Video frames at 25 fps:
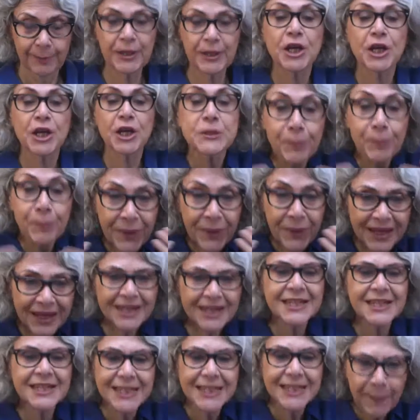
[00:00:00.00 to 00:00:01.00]
because
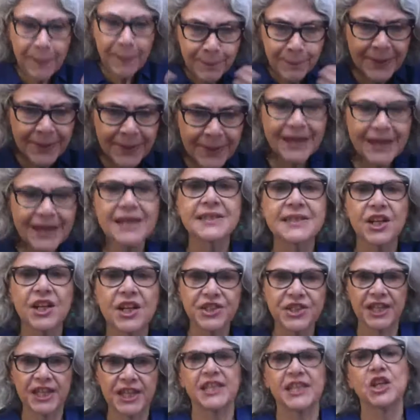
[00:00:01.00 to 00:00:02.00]
billions and billions
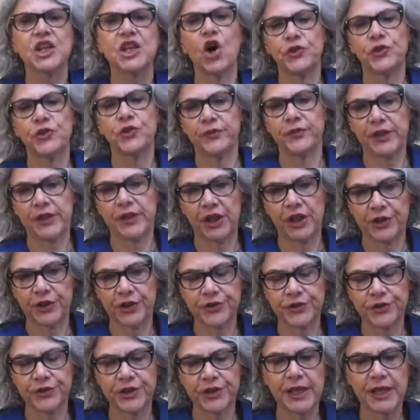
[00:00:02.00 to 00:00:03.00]
are taking out of the
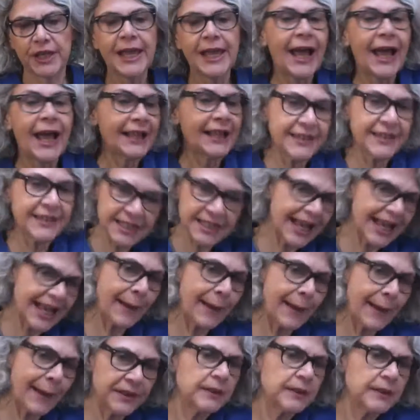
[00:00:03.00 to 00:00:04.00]
country. And this
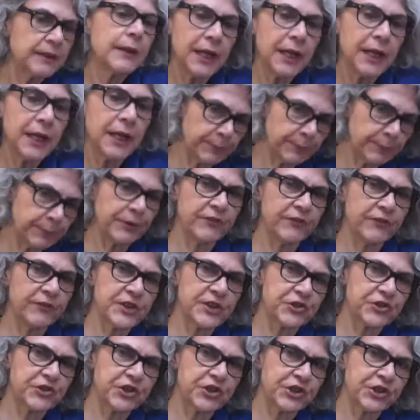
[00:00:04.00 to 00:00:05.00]
happened in the
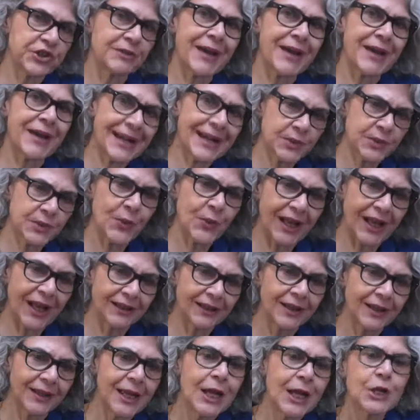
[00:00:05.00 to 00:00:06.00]
previous regime as
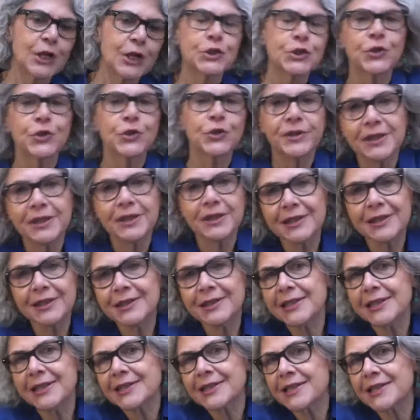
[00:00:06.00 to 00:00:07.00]
well. So
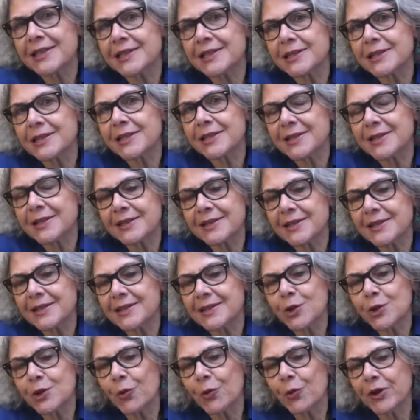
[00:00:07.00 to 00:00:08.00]
this is this is the
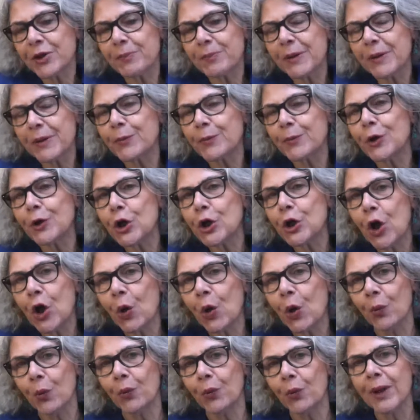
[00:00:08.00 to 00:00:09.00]
story people
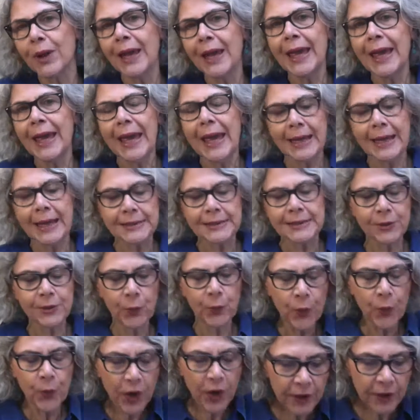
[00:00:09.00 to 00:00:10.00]
know.
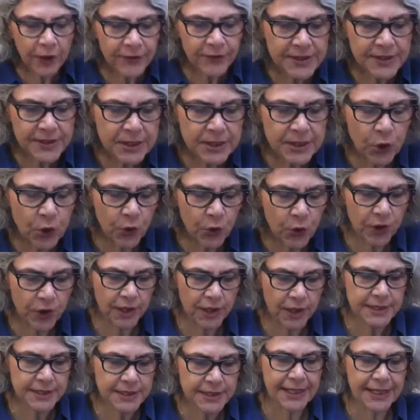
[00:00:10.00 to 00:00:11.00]
So one of the
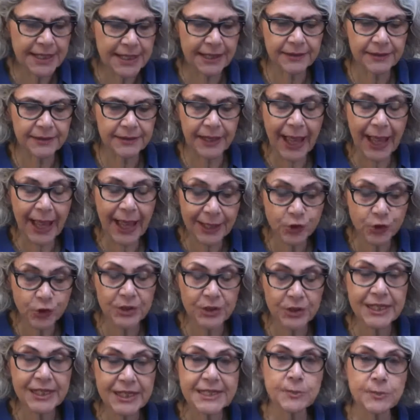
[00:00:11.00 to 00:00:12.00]
slogans that
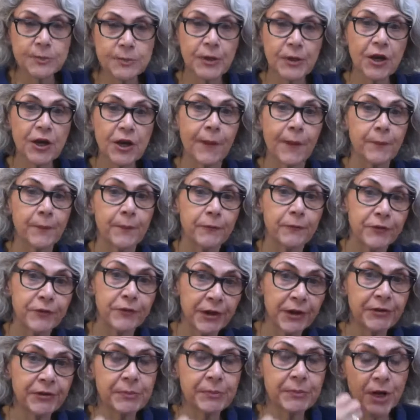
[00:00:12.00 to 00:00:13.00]
actually has become
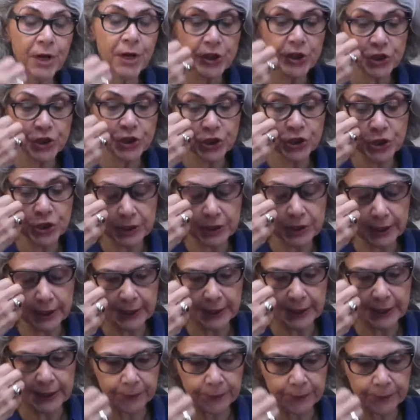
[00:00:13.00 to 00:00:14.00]
very much
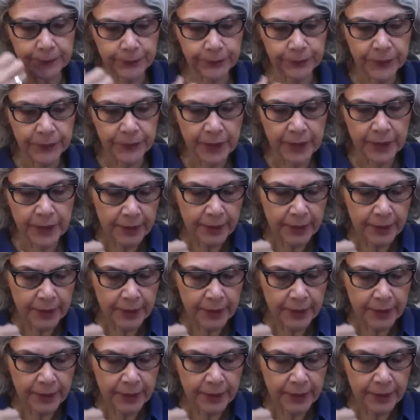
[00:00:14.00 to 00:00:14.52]
um,